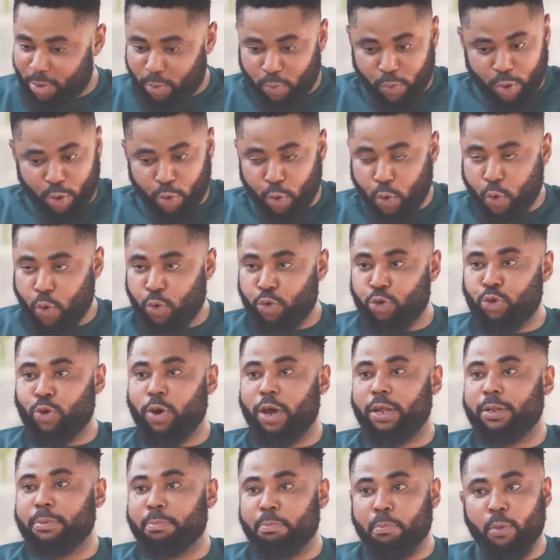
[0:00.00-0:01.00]
we owe
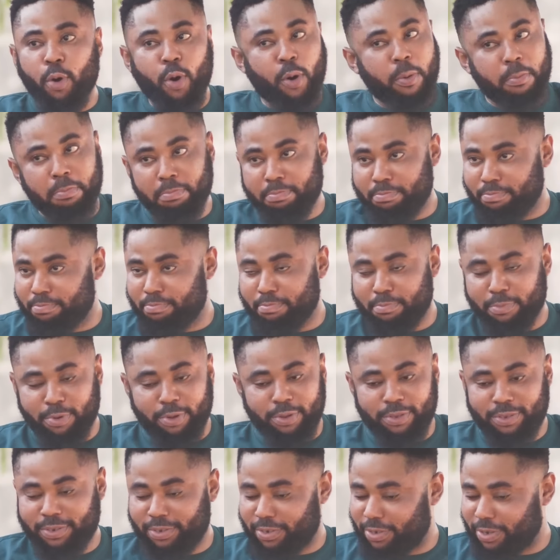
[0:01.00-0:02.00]
you and Mom
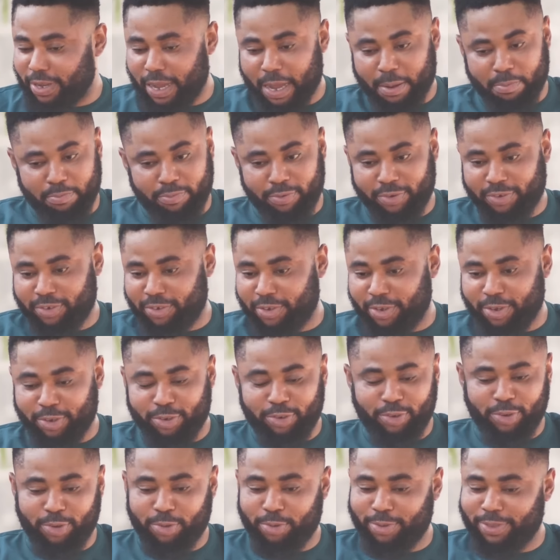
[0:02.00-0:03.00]
much
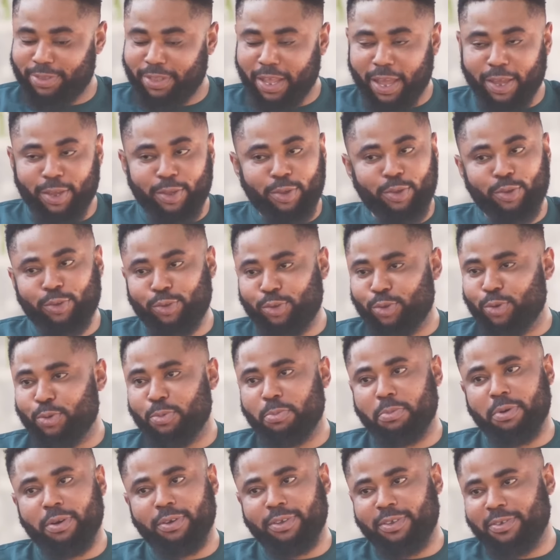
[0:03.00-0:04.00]
appreciation. Thank you
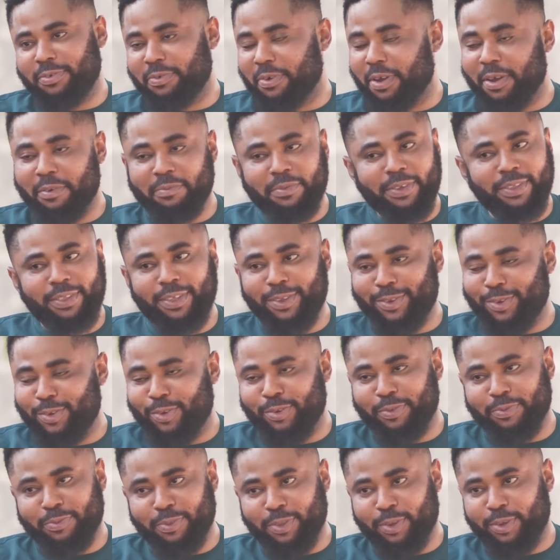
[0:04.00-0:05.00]
so much for everything
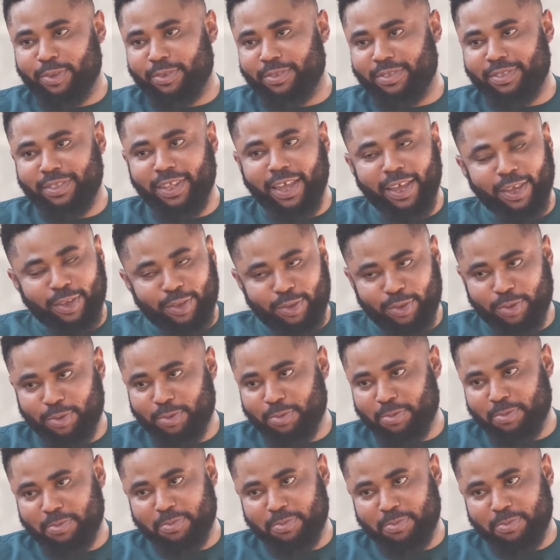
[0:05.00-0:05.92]
you've done. Thank you.